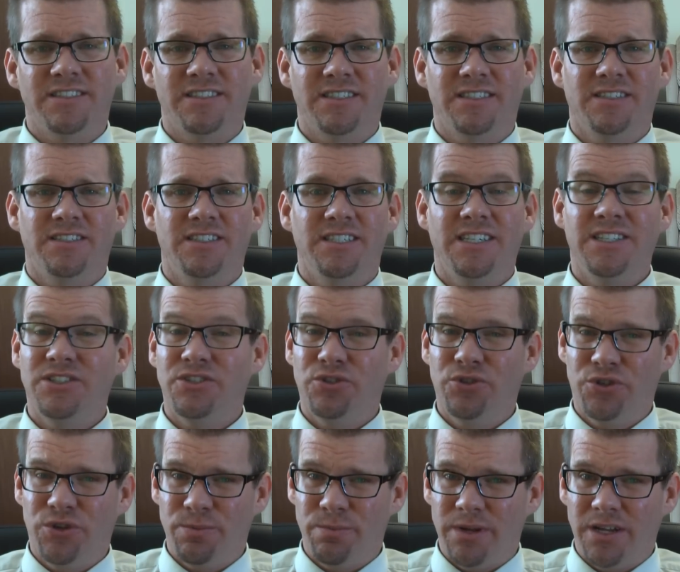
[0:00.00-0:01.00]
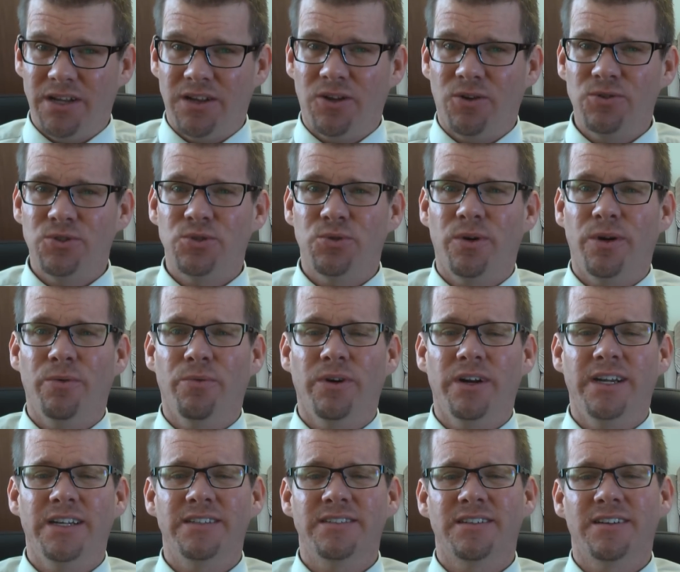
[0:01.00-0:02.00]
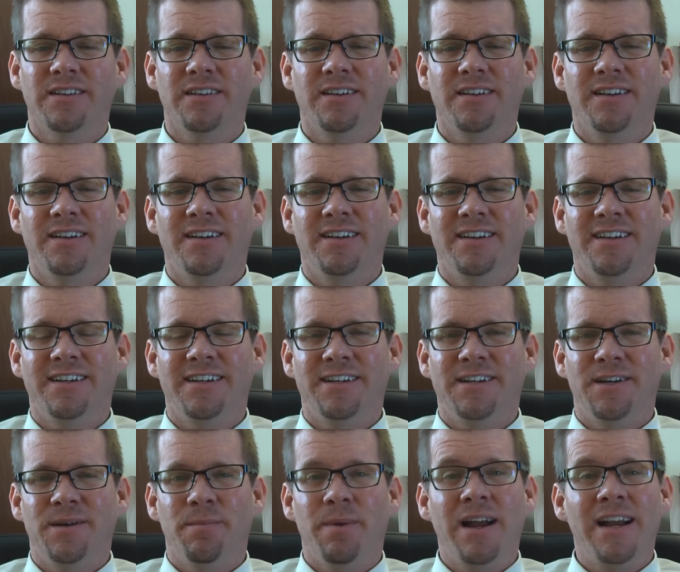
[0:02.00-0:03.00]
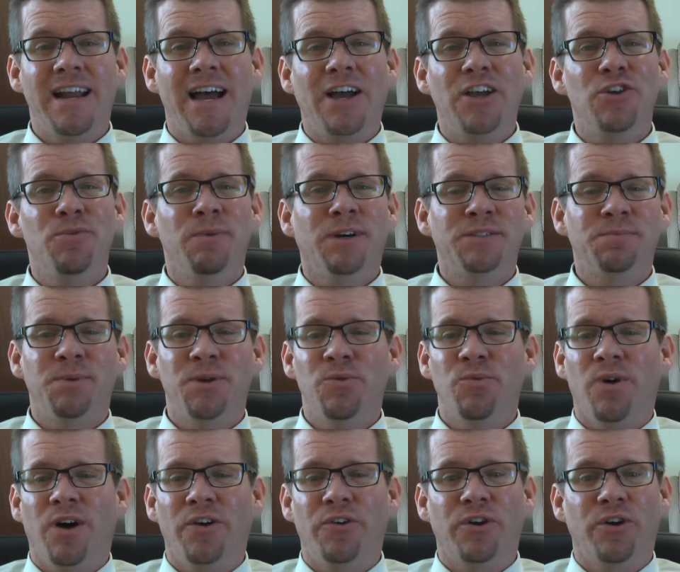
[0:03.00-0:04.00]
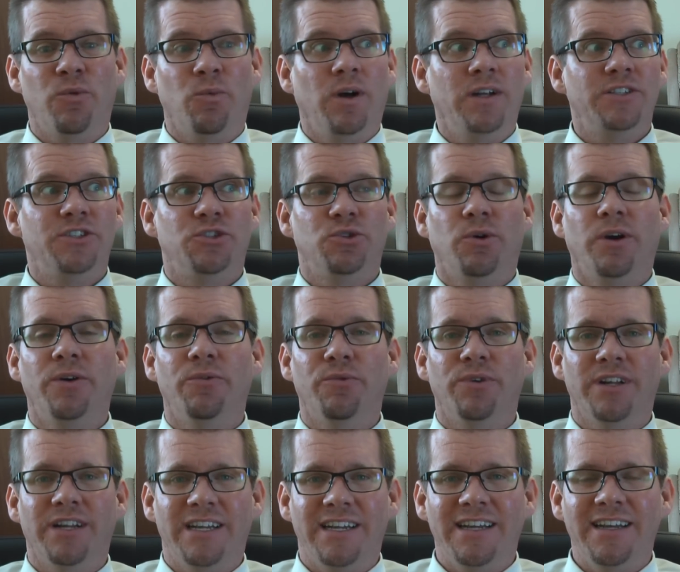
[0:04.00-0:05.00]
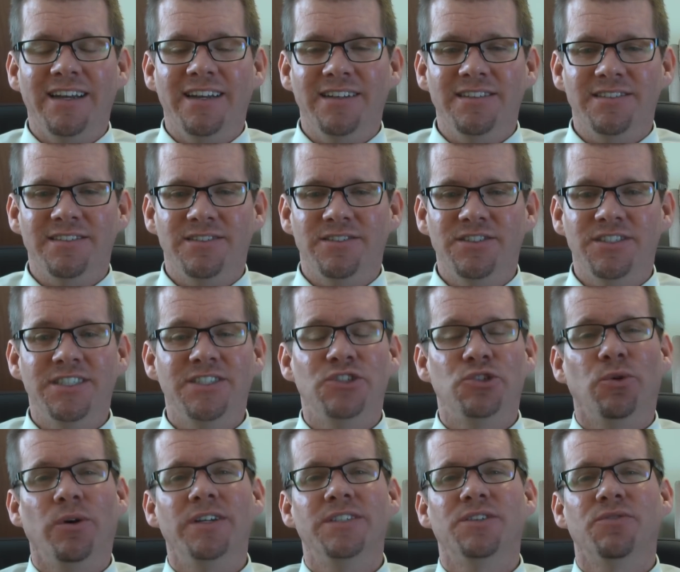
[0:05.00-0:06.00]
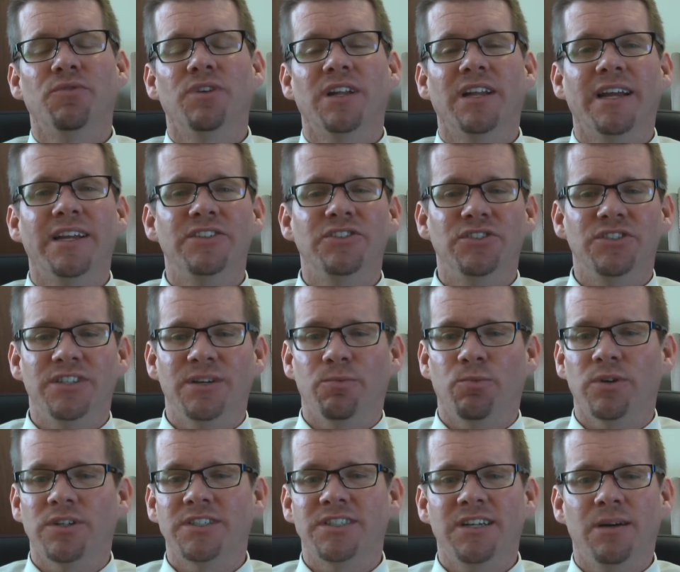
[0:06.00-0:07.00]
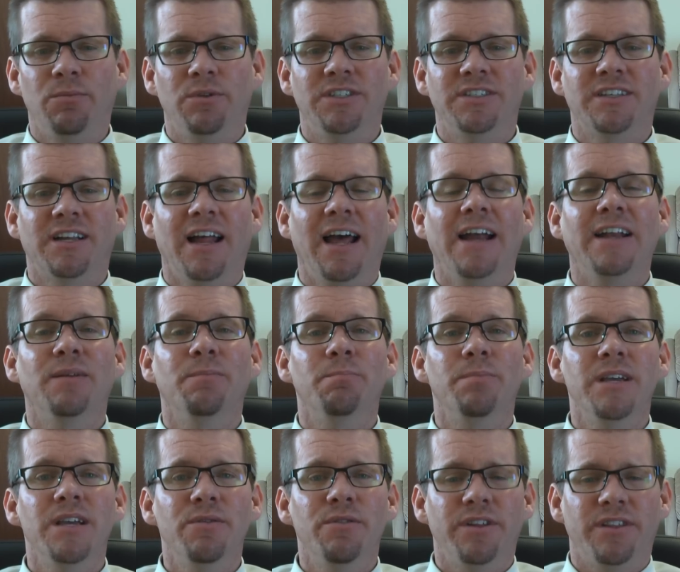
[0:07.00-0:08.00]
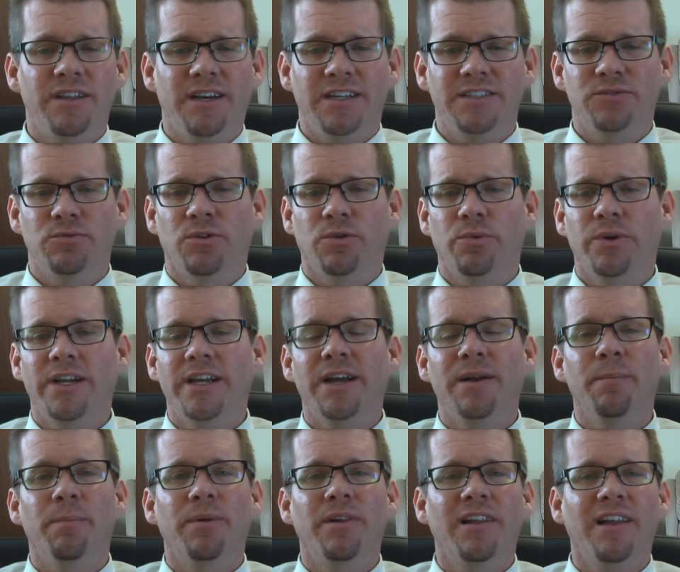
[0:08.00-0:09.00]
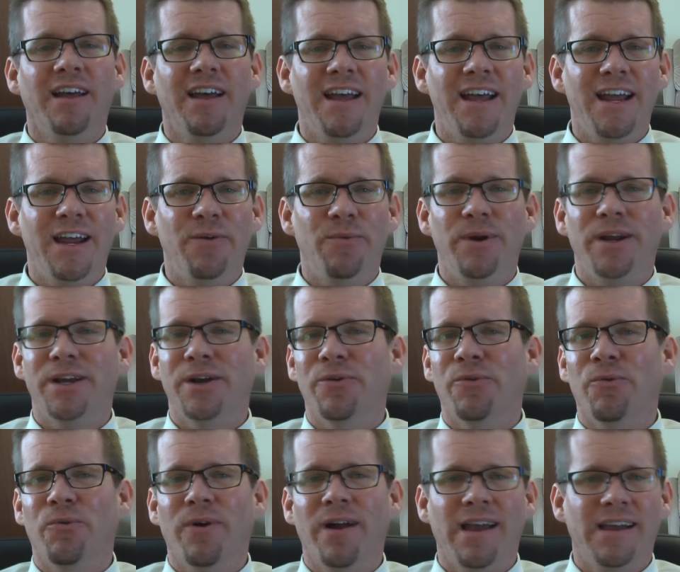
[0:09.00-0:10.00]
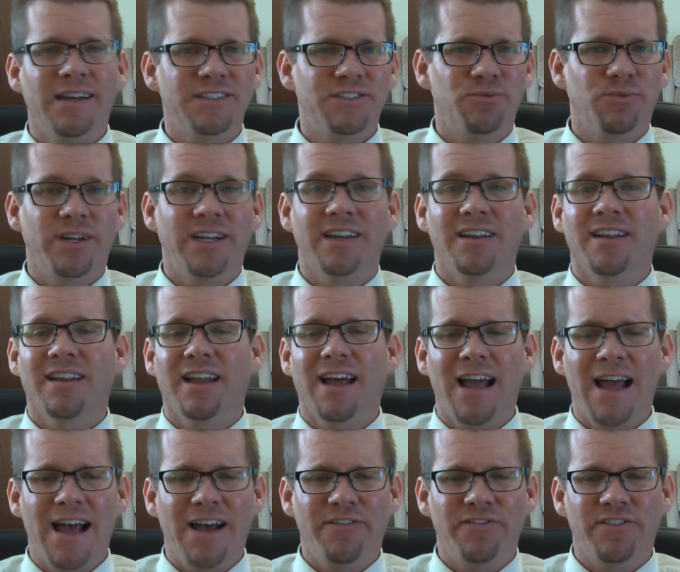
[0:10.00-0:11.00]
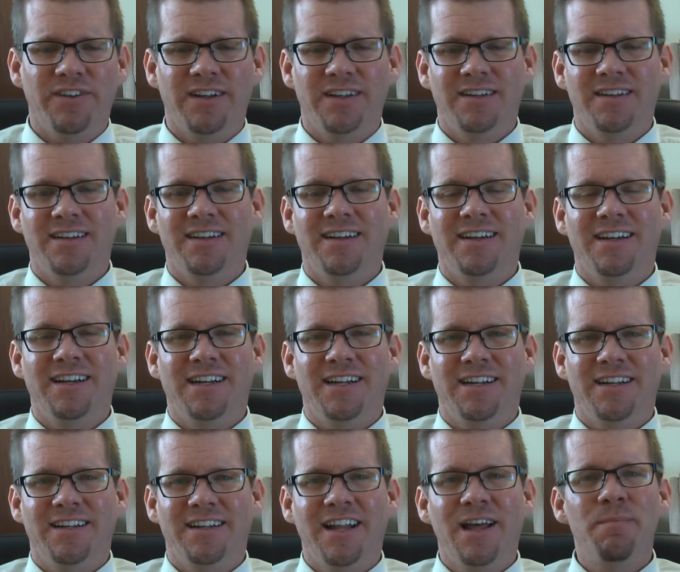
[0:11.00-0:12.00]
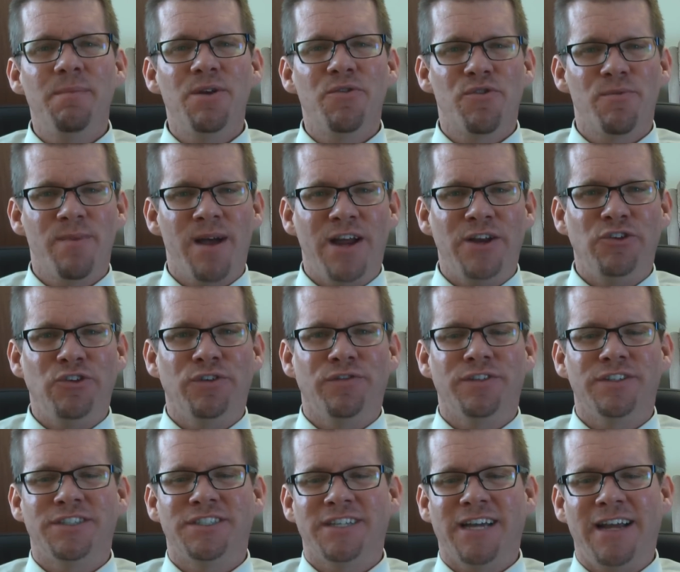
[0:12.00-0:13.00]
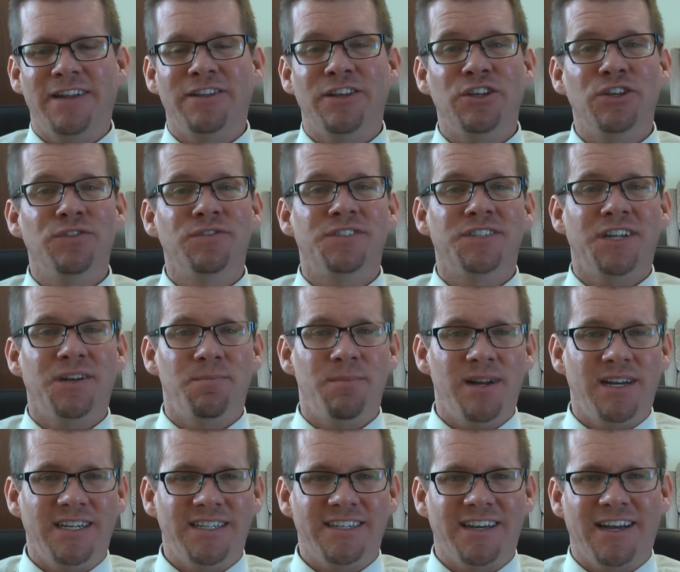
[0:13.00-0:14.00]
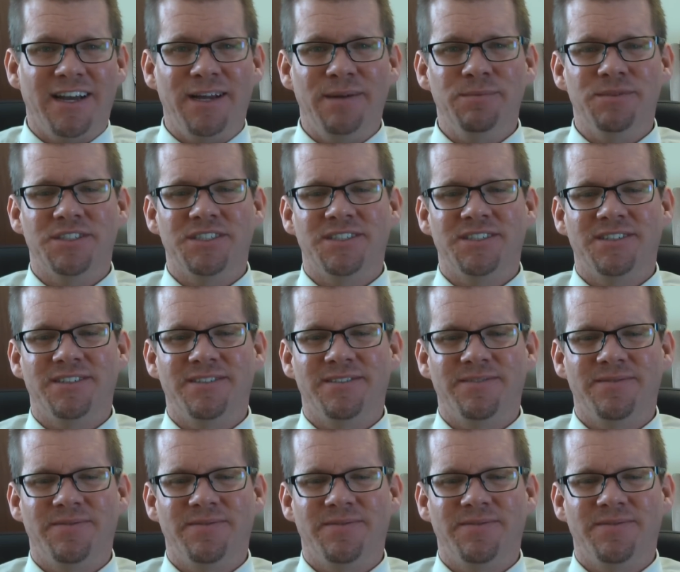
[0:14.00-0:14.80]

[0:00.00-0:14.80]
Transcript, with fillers: to succeed, you could be a low joy risk. By now, you must be wondering what joy really is. You see, joy is a relationship where someone is glad to be with us, where we can play, we can rest, we can laugh. Let me remind you of a sight that you've seen many times.